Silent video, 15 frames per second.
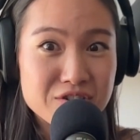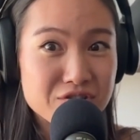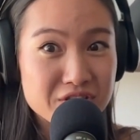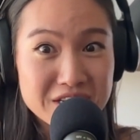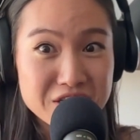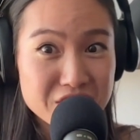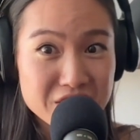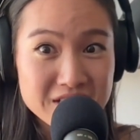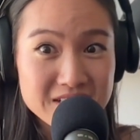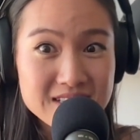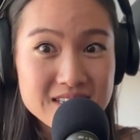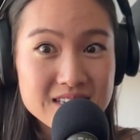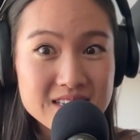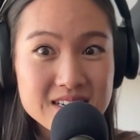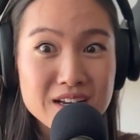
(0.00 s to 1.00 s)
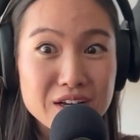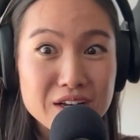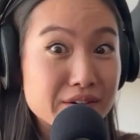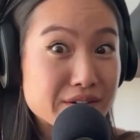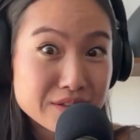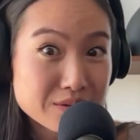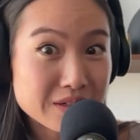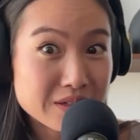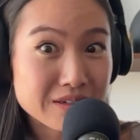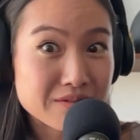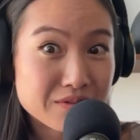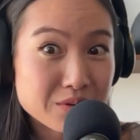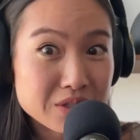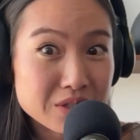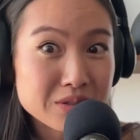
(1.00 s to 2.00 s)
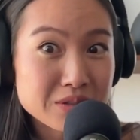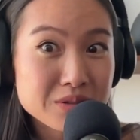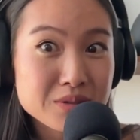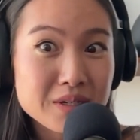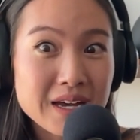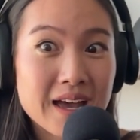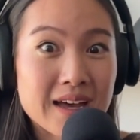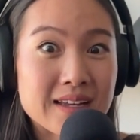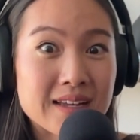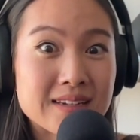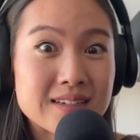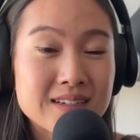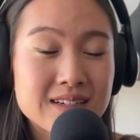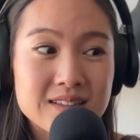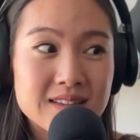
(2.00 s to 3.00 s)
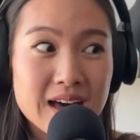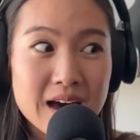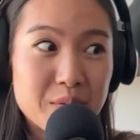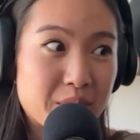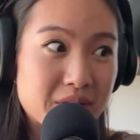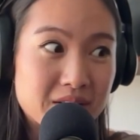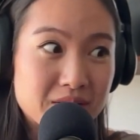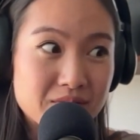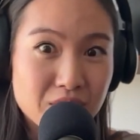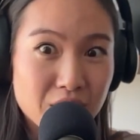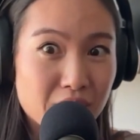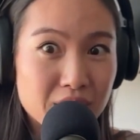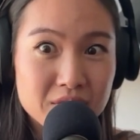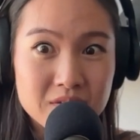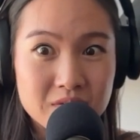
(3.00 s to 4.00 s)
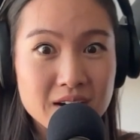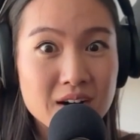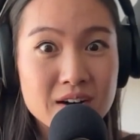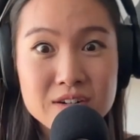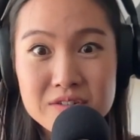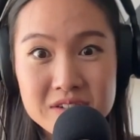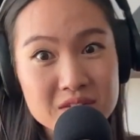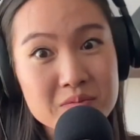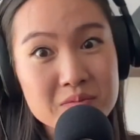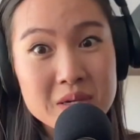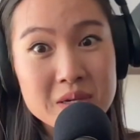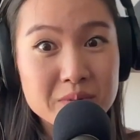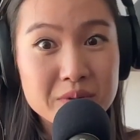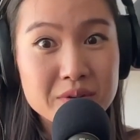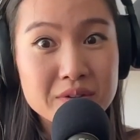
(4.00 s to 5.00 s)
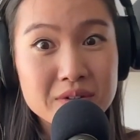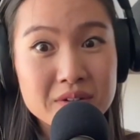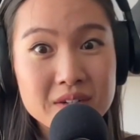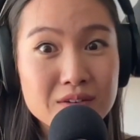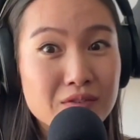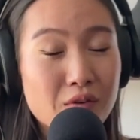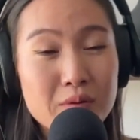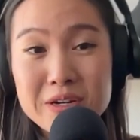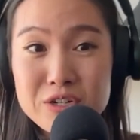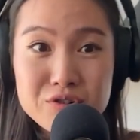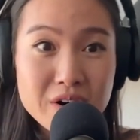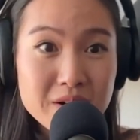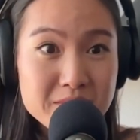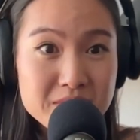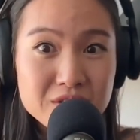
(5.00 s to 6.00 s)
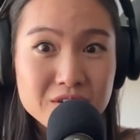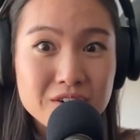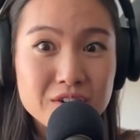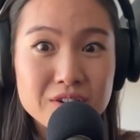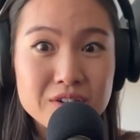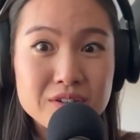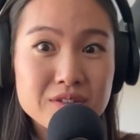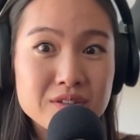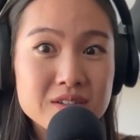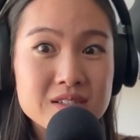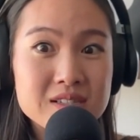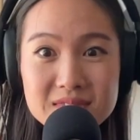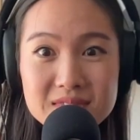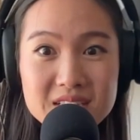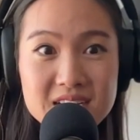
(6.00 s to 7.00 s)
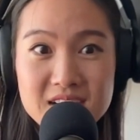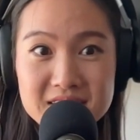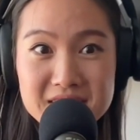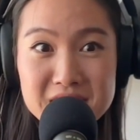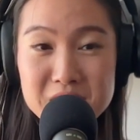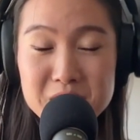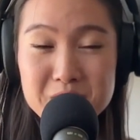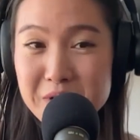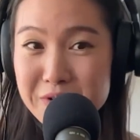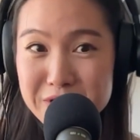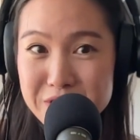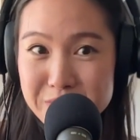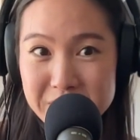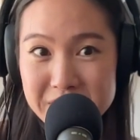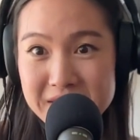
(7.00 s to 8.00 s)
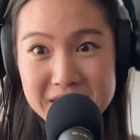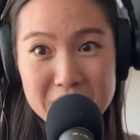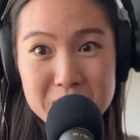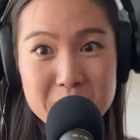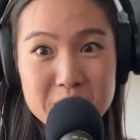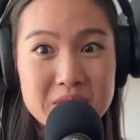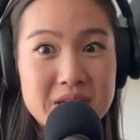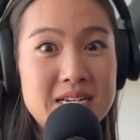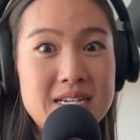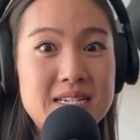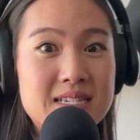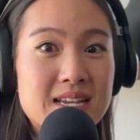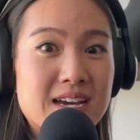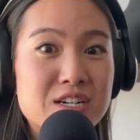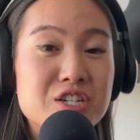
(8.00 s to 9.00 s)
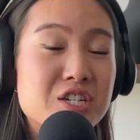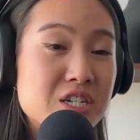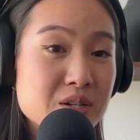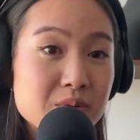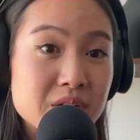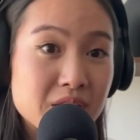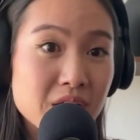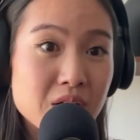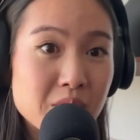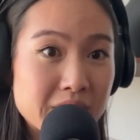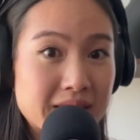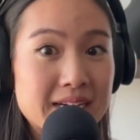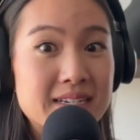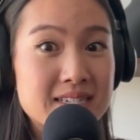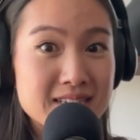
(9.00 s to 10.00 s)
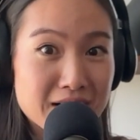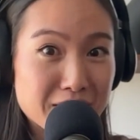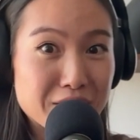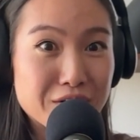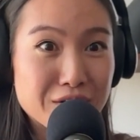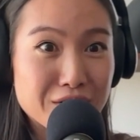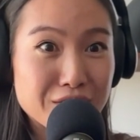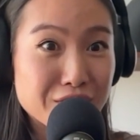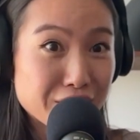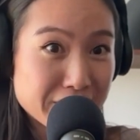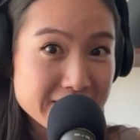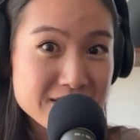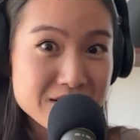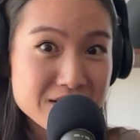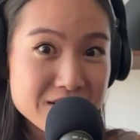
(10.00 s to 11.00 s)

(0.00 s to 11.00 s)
traditions, including voodoo. And that would involve hundreds of people forming drum circles, conducting spiritual ceremonies, and she would go and like sell her goods.